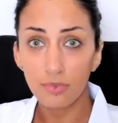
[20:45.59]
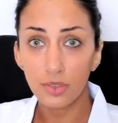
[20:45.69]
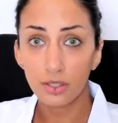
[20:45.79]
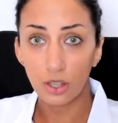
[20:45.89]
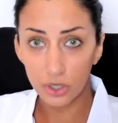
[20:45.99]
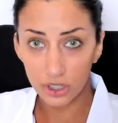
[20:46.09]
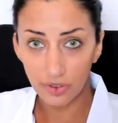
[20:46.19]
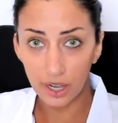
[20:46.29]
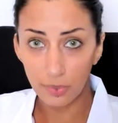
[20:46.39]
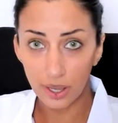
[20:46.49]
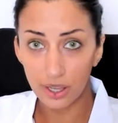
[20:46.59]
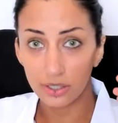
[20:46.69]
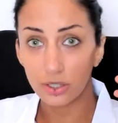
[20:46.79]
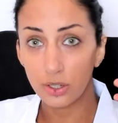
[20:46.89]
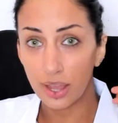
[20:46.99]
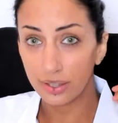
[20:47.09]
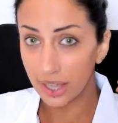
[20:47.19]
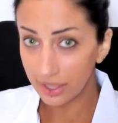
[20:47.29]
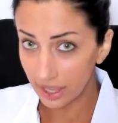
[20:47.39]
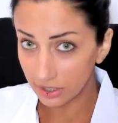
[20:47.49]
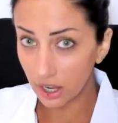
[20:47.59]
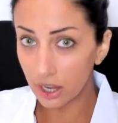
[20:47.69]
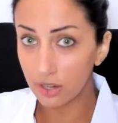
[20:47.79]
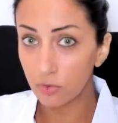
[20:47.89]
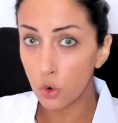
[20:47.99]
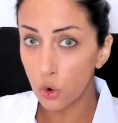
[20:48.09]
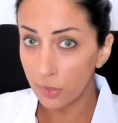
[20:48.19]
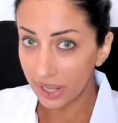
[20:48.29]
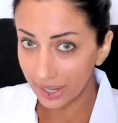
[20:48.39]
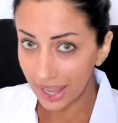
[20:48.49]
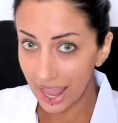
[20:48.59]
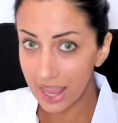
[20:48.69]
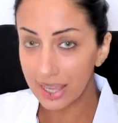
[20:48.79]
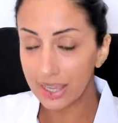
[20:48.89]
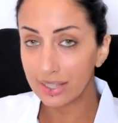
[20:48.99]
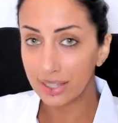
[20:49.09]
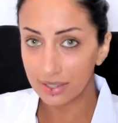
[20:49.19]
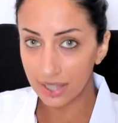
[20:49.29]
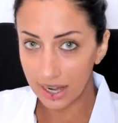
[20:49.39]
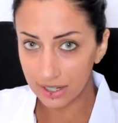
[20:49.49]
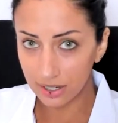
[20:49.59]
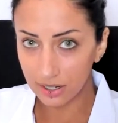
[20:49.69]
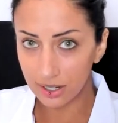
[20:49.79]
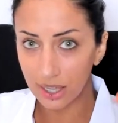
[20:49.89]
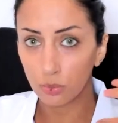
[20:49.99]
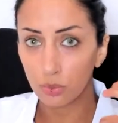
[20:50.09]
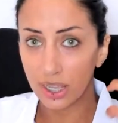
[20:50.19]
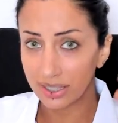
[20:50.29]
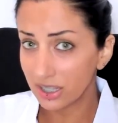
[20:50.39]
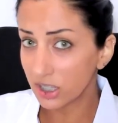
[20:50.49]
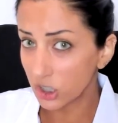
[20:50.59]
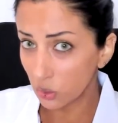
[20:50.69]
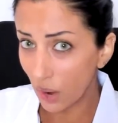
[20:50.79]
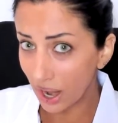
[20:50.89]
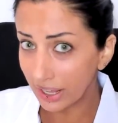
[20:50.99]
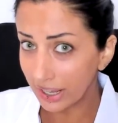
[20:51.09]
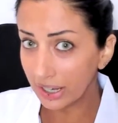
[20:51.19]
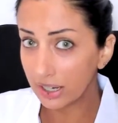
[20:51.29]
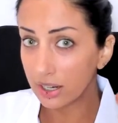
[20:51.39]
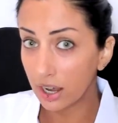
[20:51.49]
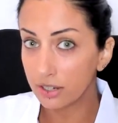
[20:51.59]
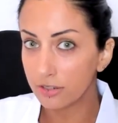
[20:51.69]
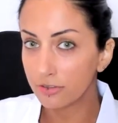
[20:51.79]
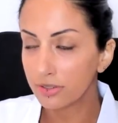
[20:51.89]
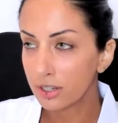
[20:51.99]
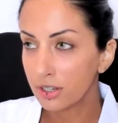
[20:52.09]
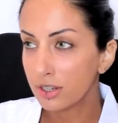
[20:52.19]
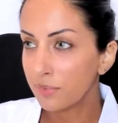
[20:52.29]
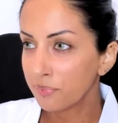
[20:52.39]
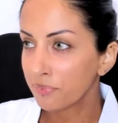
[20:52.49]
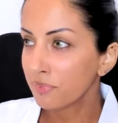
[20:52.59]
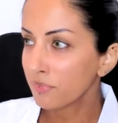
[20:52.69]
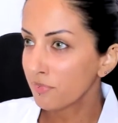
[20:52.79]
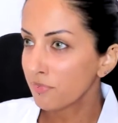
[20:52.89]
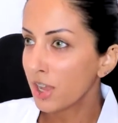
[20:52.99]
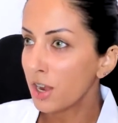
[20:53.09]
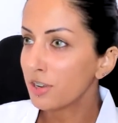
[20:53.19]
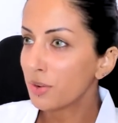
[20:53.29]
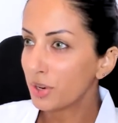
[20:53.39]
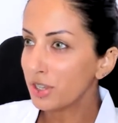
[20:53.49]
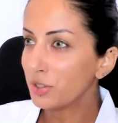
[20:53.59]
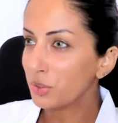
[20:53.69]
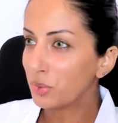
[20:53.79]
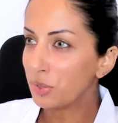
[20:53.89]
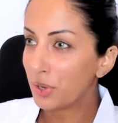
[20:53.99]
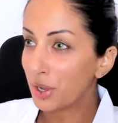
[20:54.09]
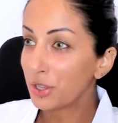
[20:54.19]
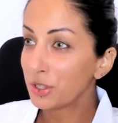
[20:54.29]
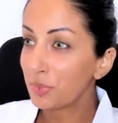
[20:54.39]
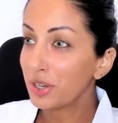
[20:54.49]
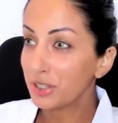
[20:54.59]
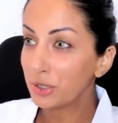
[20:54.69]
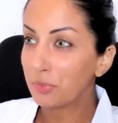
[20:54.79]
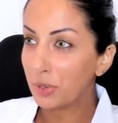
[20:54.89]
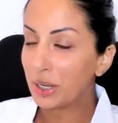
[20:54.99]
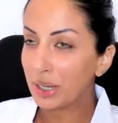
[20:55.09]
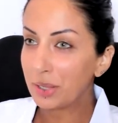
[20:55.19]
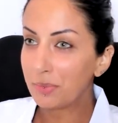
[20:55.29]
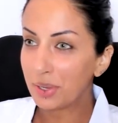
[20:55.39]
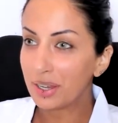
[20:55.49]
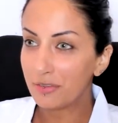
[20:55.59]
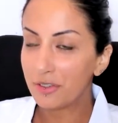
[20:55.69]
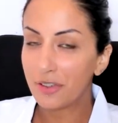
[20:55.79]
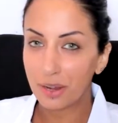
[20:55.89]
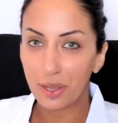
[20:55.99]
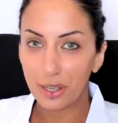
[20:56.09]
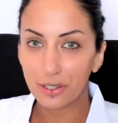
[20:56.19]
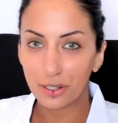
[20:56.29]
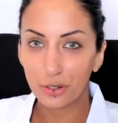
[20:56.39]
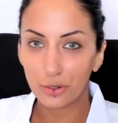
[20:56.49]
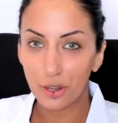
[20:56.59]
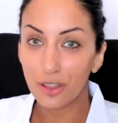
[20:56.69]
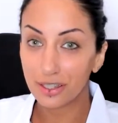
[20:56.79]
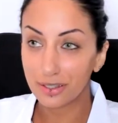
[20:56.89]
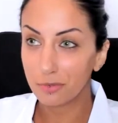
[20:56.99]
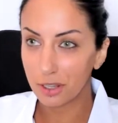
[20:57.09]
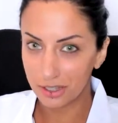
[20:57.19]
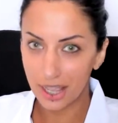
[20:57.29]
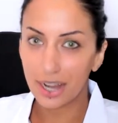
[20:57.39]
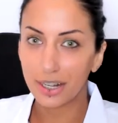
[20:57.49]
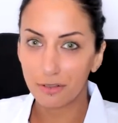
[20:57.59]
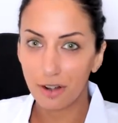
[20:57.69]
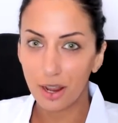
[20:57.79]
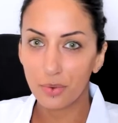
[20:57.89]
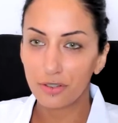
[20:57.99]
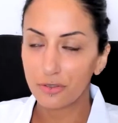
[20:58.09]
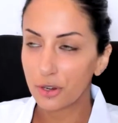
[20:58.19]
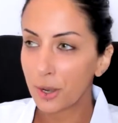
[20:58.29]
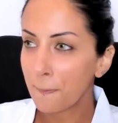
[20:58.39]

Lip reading: So once you've had it pierced, you get that kind of warming, aching sensation as it's swelling, and it kind of, I don't really want to use the word burns, but it does burn a little bit, and if you've had piercings, you'll know that's exactly the right word for it.